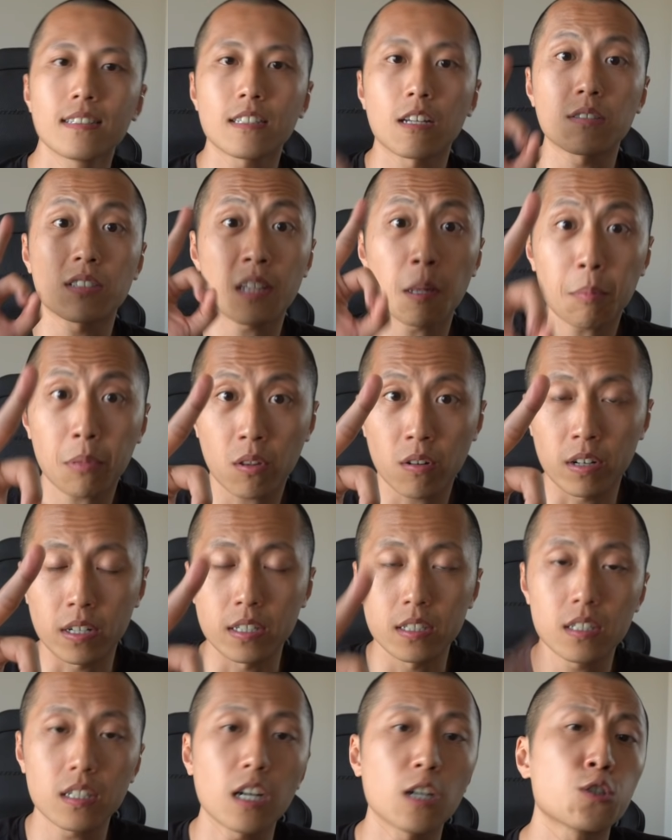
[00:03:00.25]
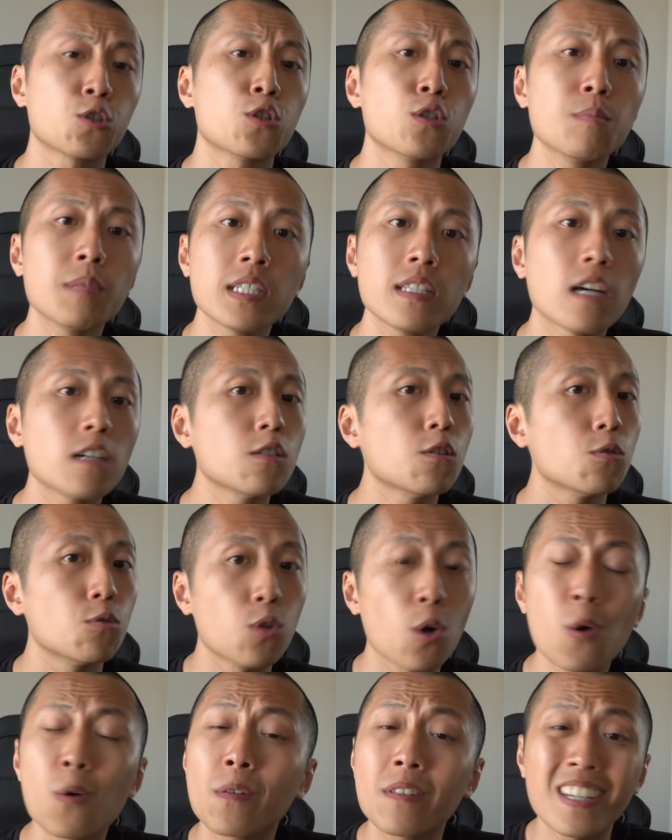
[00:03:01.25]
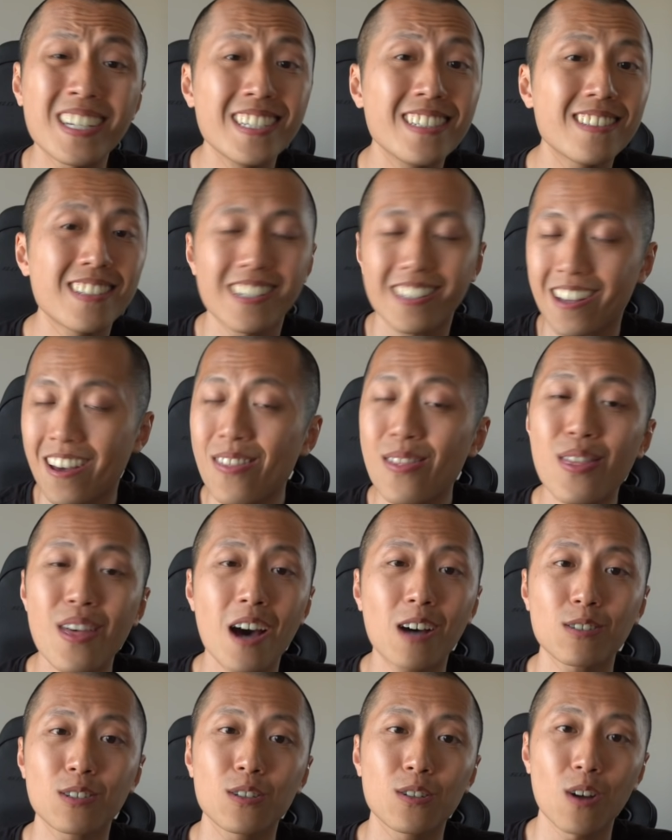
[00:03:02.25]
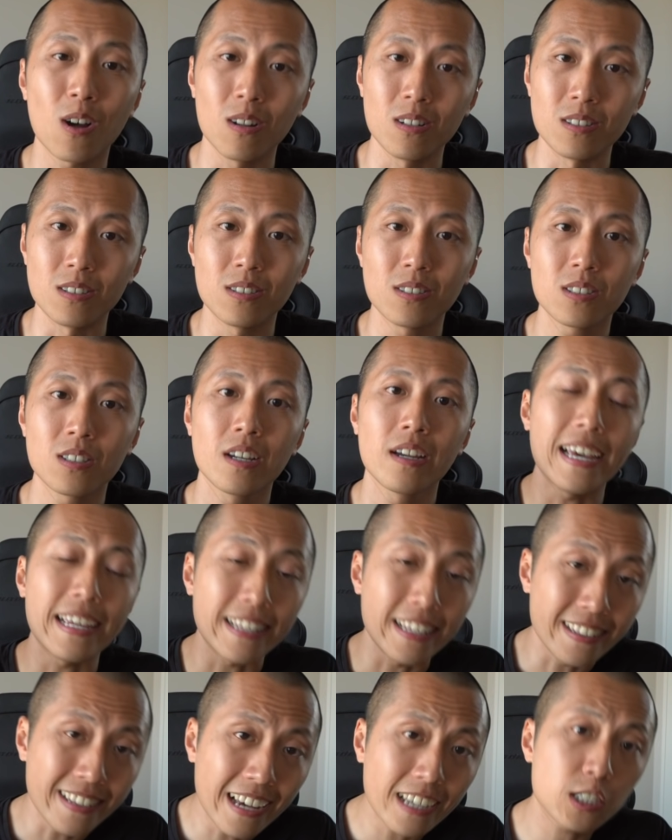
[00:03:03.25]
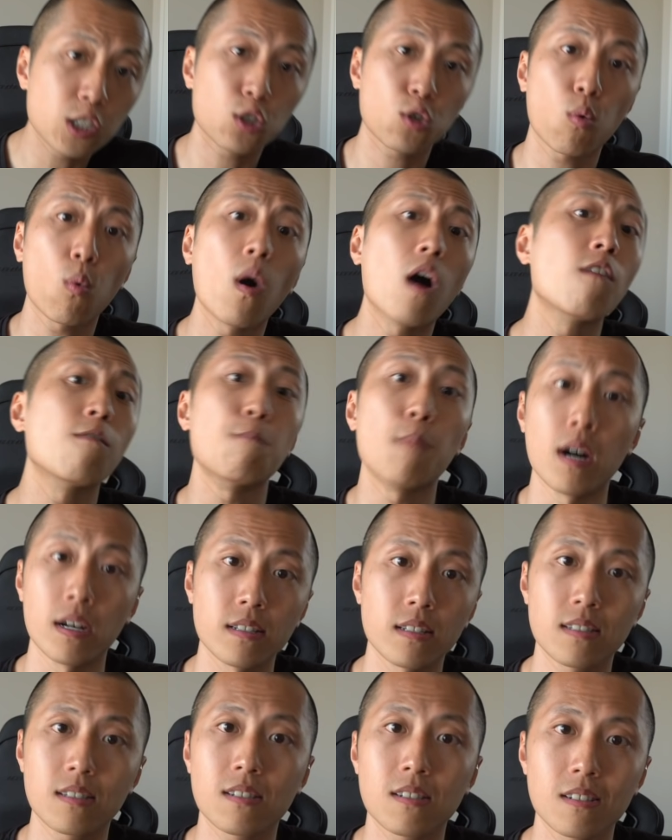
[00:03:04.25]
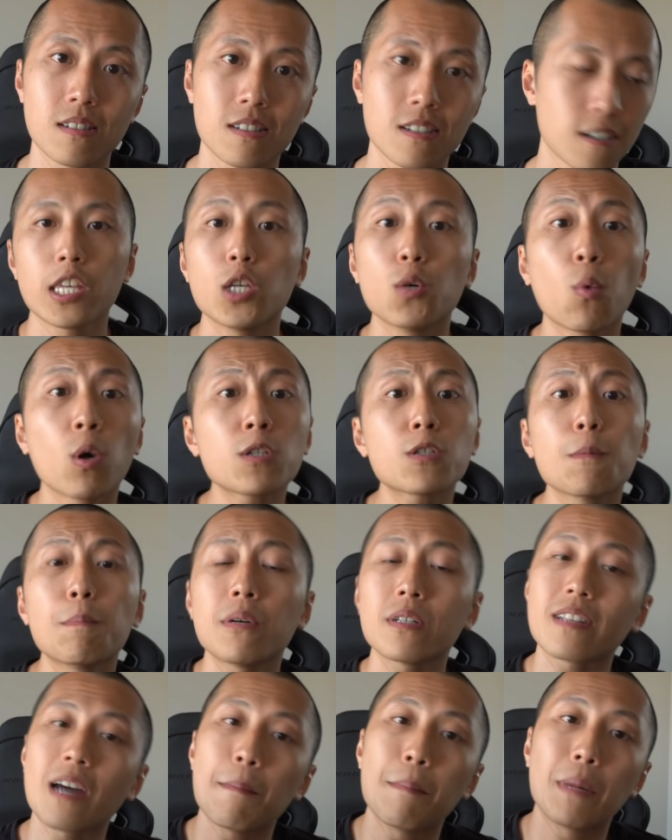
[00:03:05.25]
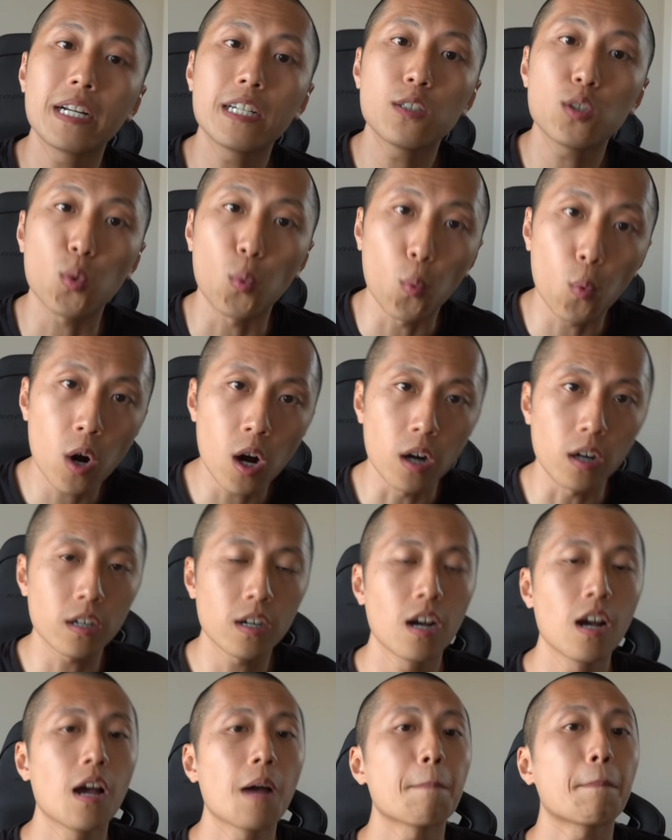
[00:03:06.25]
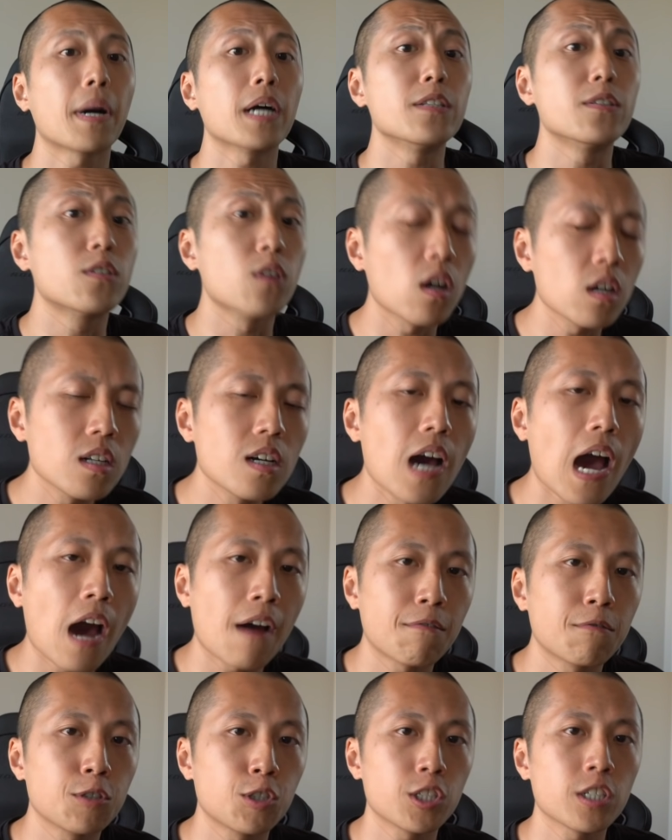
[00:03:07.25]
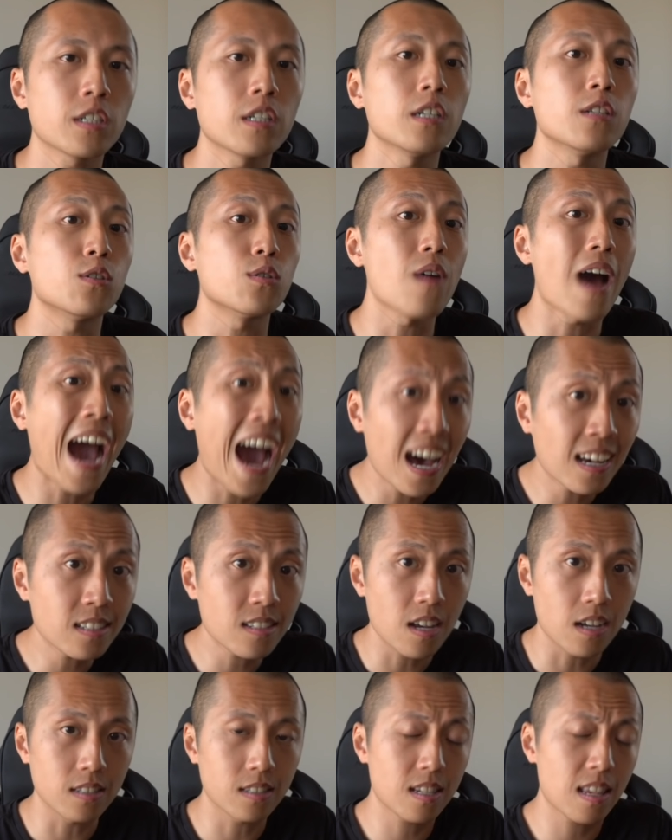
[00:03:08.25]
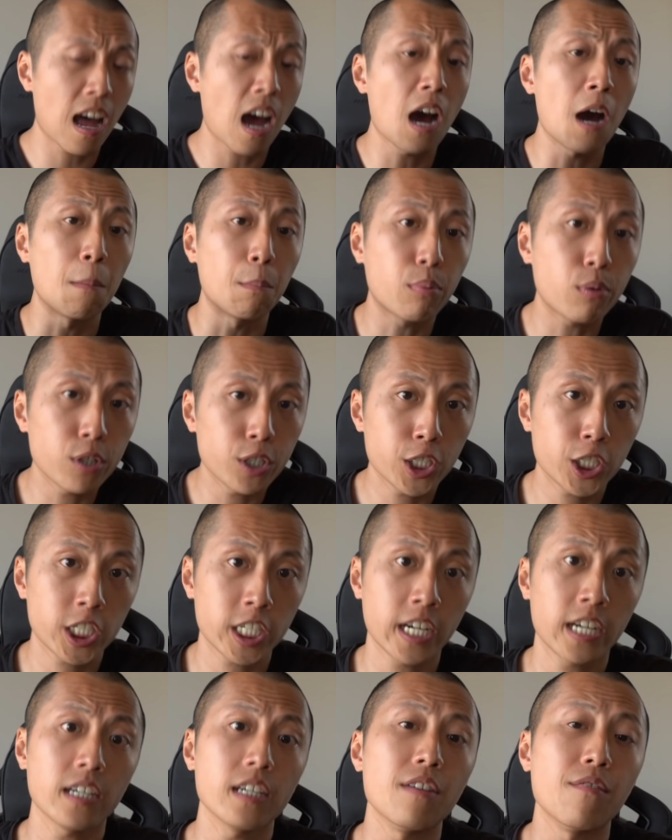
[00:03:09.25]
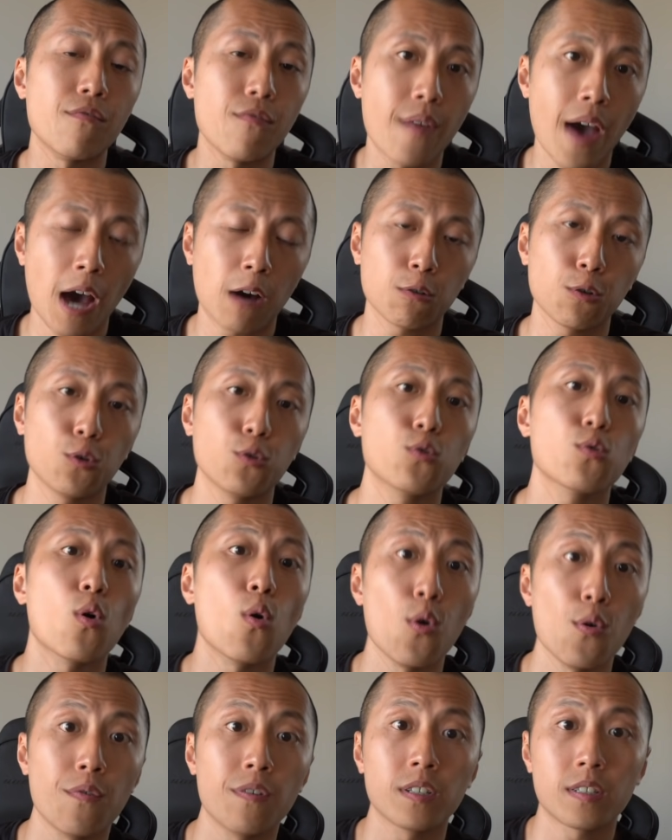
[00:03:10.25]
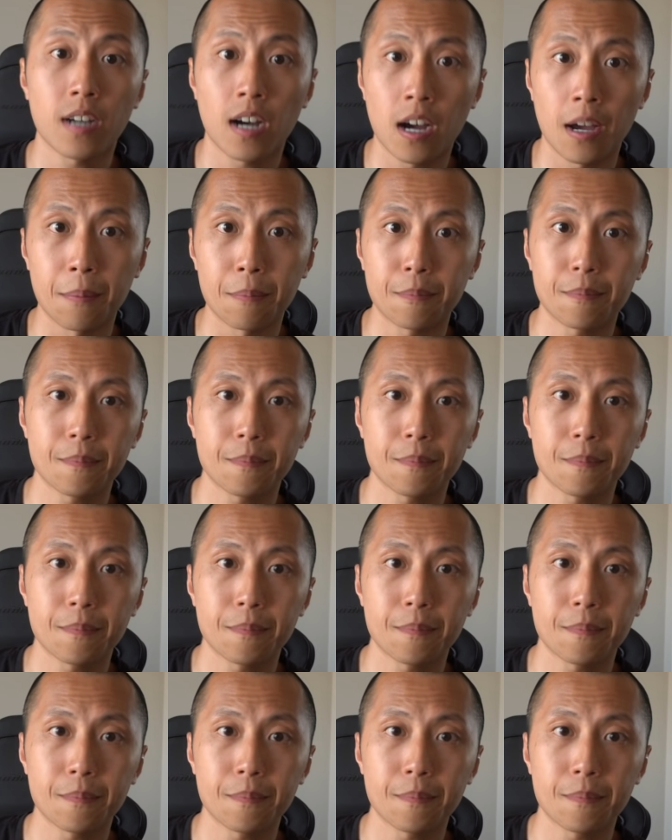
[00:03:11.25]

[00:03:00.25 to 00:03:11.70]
Now, step 3, assuming that you don't need the $10,000 in the next 12 months, you want to put that money to work by dollar averaging into assets that appreciate in value over time.